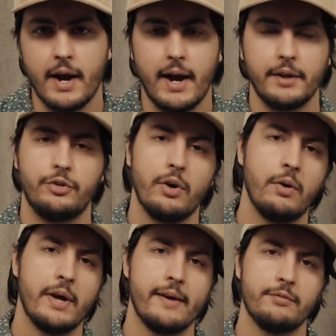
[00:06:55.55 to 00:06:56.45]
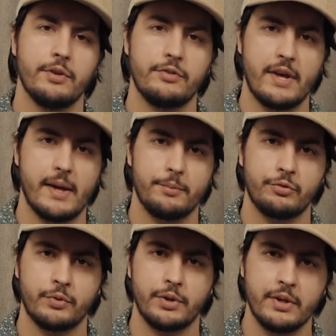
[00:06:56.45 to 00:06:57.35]
I don't have the tabs
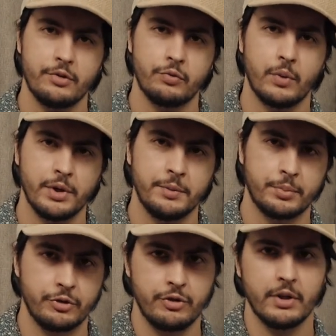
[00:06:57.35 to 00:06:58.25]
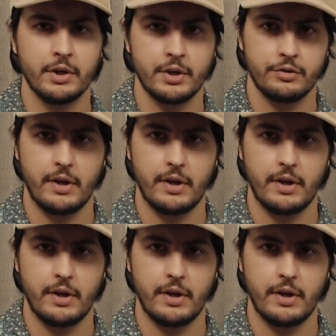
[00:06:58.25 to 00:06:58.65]
for this one in particular because